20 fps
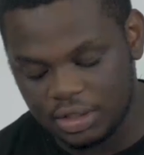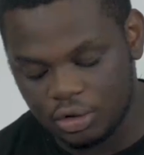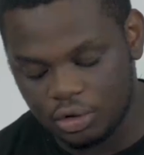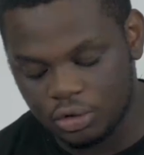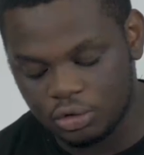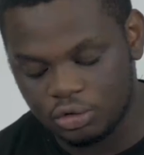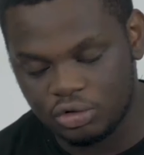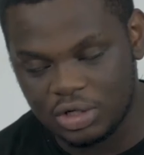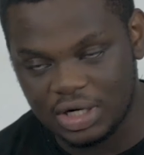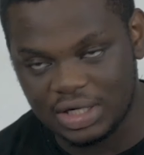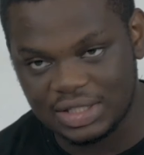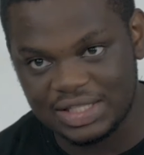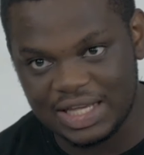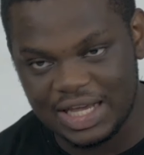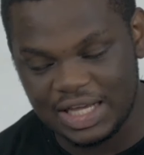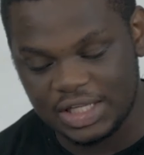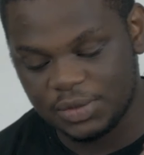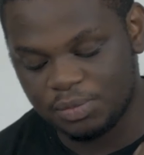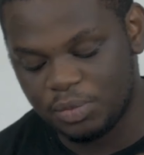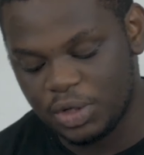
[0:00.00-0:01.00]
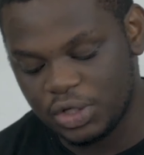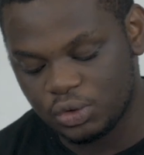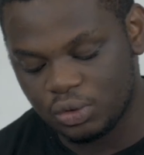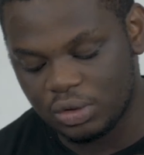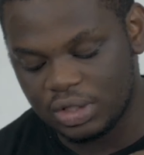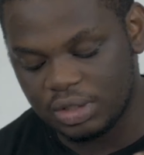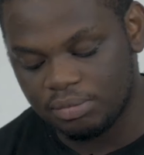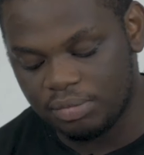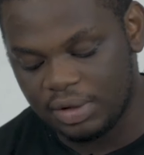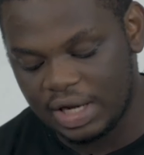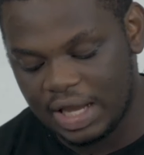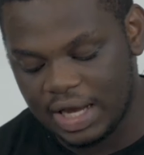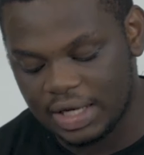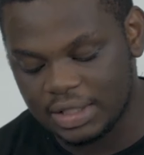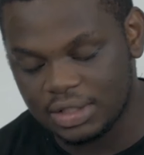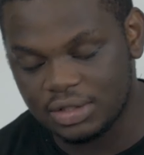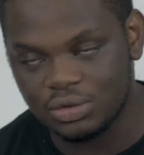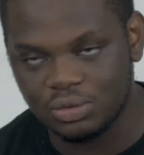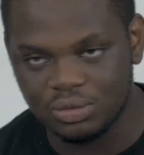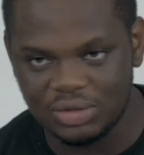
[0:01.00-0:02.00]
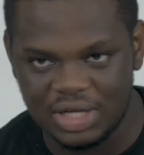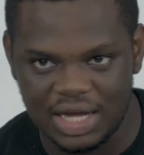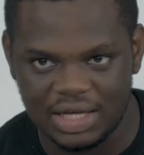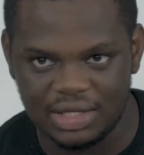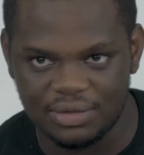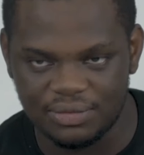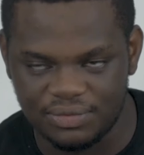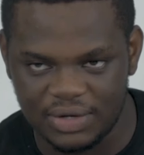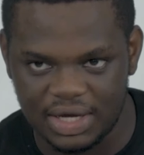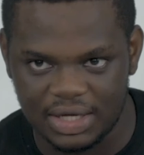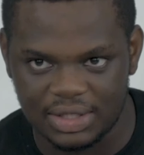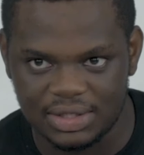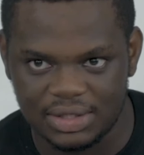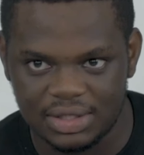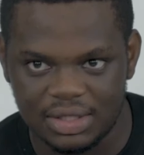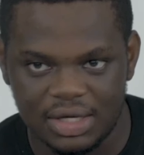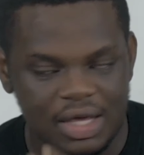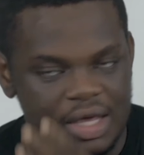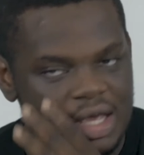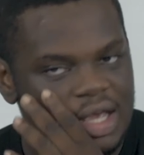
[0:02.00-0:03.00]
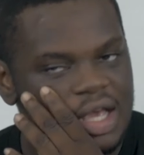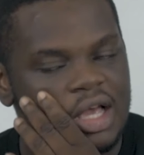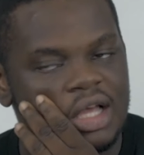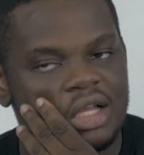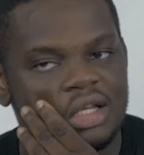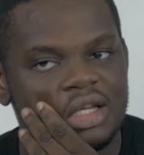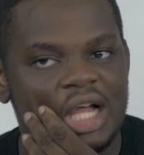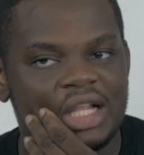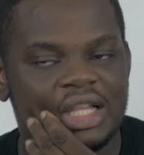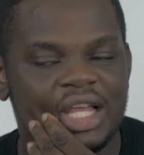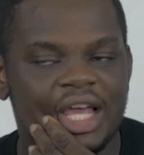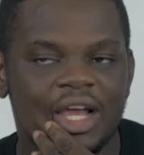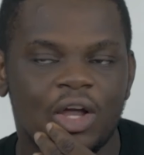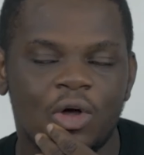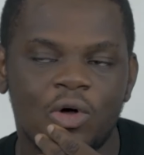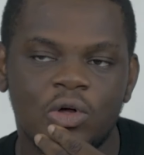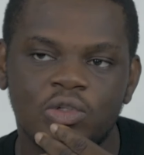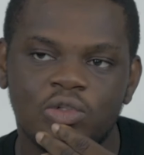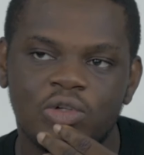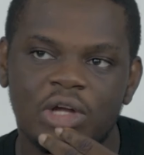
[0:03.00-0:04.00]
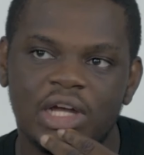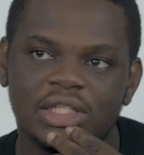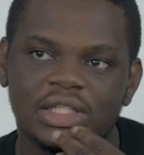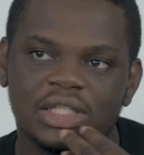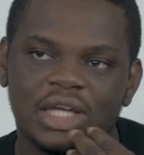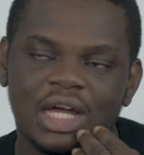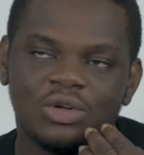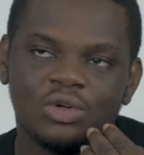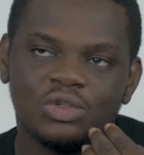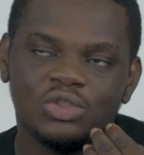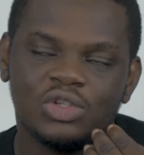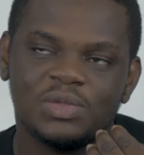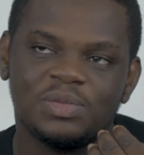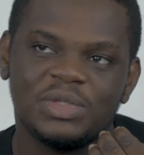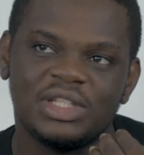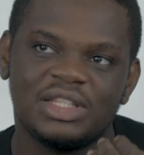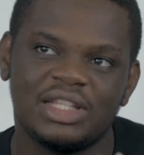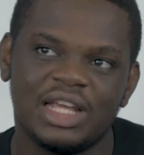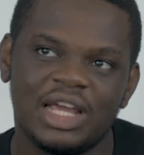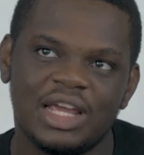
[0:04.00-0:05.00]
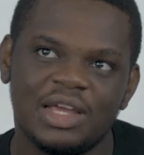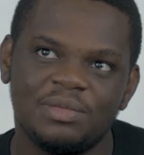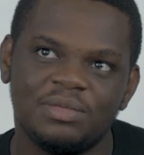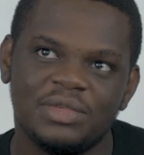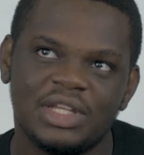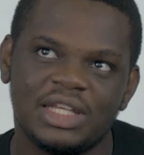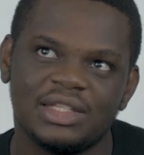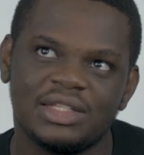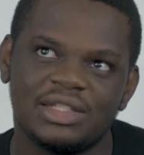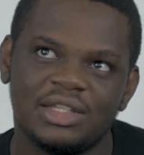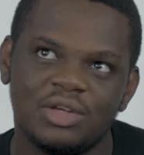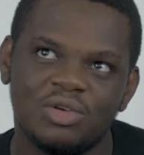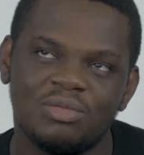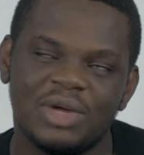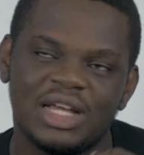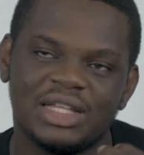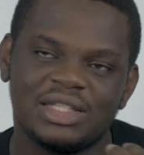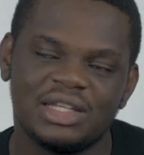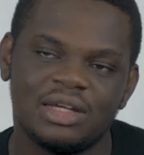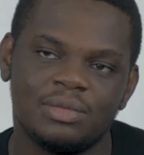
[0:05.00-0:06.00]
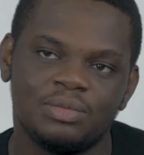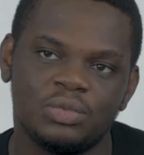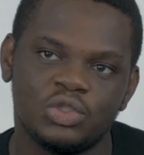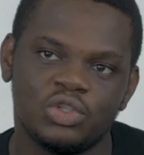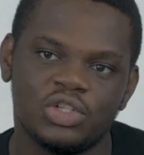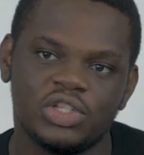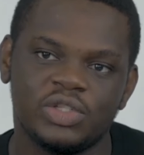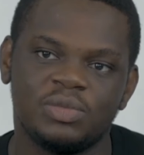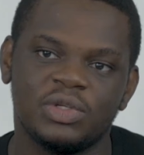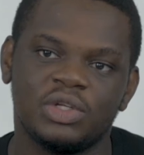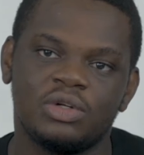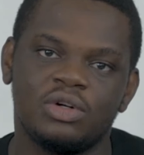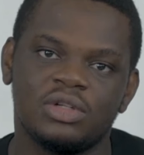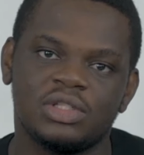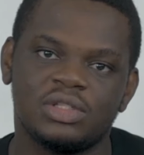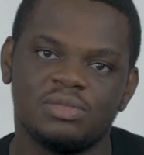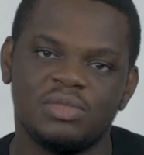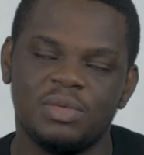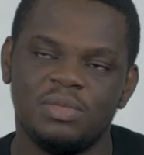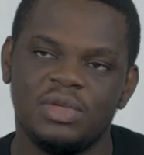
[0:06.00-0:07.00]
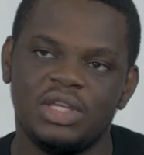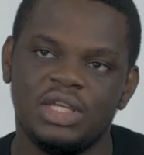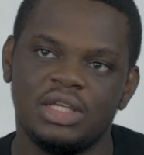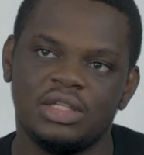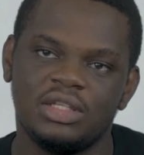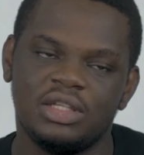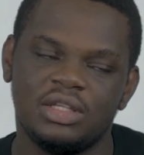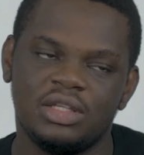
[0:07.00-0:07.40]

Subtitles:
the contract, express or implied to that effect, that a contract cannot just be termed a sale by sample just because maybe in